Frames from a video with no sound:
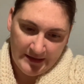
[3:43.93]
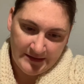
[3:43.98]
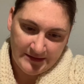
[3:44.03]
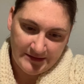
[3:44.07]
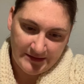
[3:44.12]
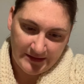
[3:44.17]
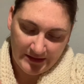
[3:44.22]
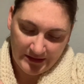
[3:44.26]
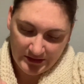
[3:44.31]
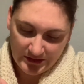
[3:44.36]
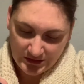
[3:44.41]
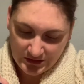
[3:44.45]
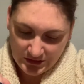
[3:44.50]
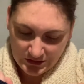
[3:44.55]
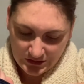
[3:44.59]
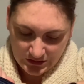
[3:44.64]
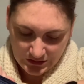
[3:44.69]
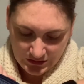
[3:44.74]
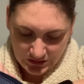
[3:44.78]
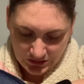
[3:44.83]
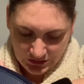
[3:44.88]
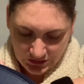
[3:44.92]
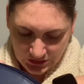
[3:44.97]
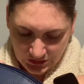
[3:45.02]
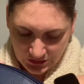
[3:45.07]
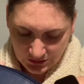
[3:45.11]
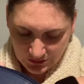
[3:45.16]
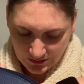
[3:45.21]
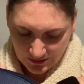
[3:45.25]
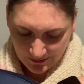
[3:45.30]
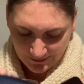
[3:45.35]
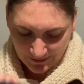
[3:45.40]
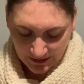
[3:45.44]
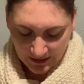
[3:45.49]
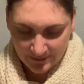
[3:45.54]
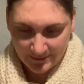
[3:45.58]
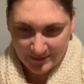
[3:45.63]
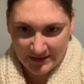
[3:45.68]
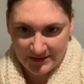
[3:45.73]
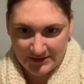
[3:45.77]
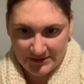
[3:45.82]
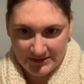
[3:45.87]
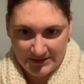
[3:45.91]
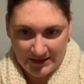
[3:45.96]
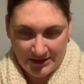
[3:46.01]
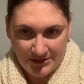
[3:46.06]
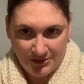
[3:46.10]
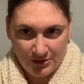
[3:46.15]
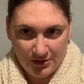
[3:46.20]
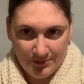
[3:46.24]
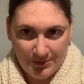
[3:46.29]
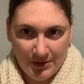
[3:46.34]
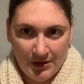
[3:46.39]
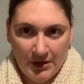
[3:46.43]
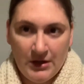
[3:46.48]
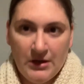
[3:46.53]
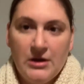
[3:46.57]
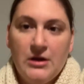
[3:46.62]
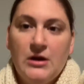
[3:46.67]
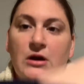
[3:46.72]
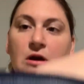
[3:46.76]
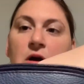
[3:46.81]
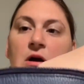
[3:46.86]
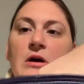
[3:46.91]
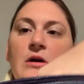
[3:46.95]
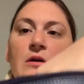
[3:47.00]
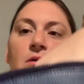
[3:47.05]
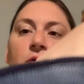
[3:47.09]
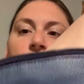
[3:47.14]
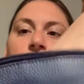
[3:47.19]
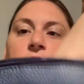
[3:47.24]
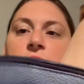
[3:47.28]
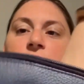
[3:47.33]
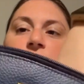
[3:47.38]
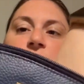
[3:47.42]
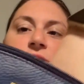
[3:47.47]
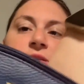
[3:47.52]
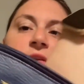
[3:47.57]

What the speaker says: like 2 compartments that you could put oils